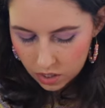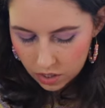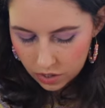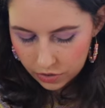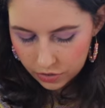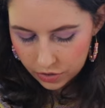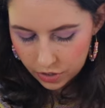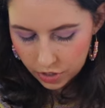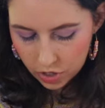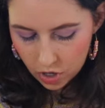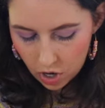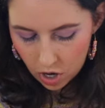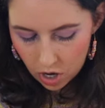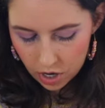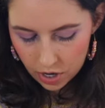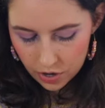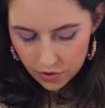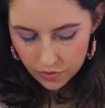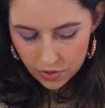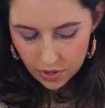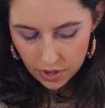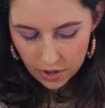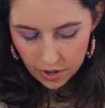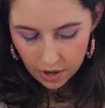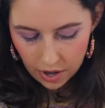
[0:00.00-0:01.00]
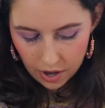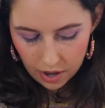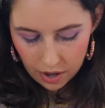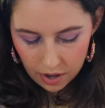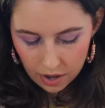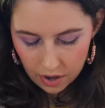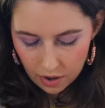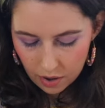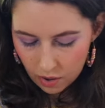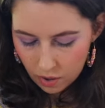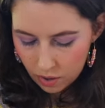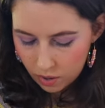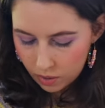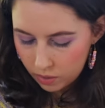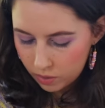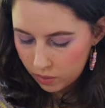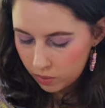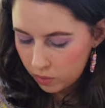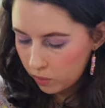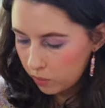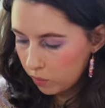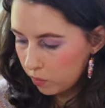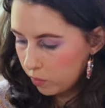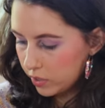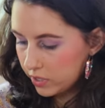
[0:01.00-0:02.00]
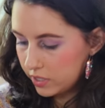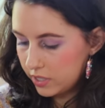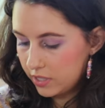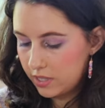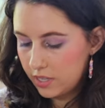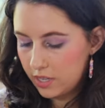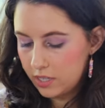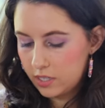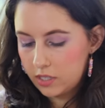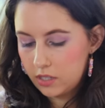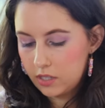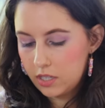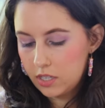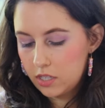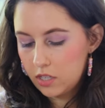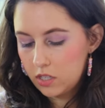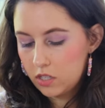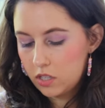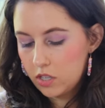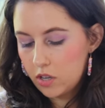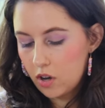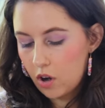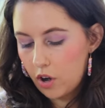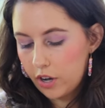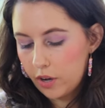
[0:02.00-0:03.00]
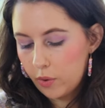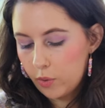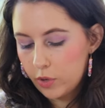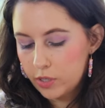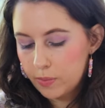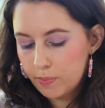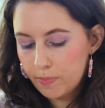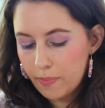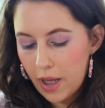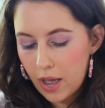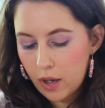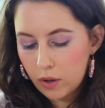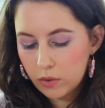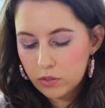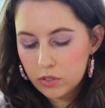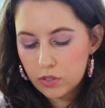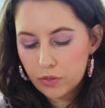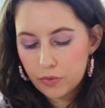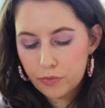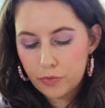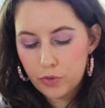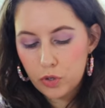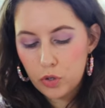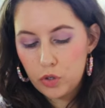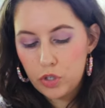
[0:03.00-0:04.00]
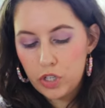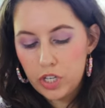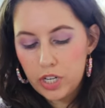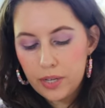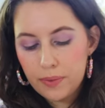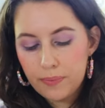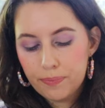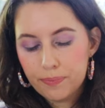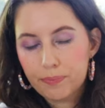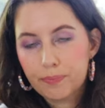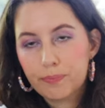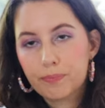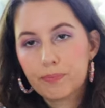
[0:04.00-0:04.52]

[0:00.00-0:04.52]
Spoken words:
the yarn was this. This is the yarn. It was Mount Fuji.